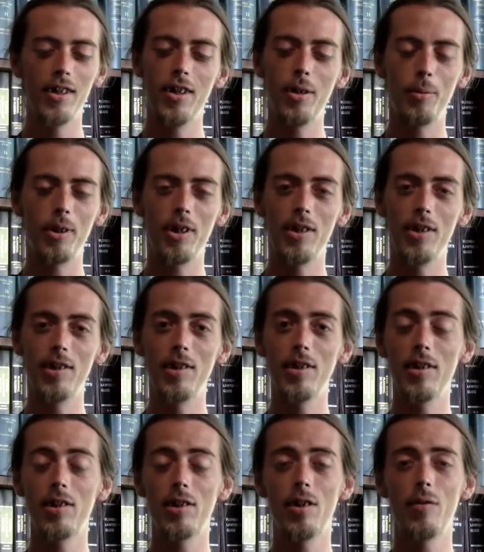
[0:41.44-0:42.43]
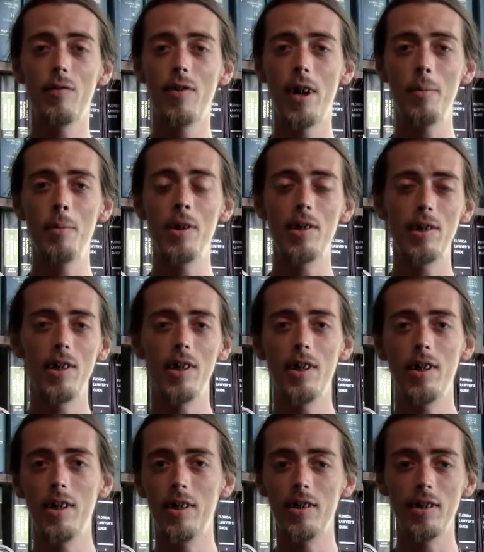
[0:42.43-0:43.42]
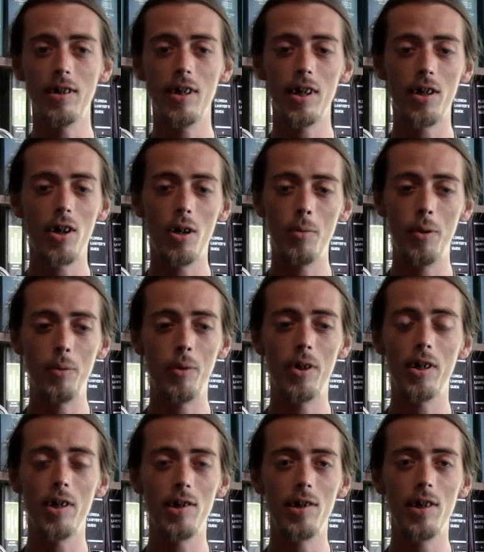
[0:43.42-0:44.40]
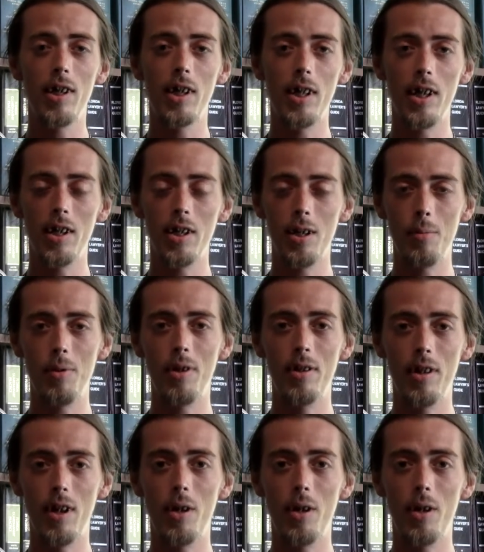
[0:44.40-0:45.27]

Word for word: Oh my goodness. So five minutes later, I called my work, I said I can't come in.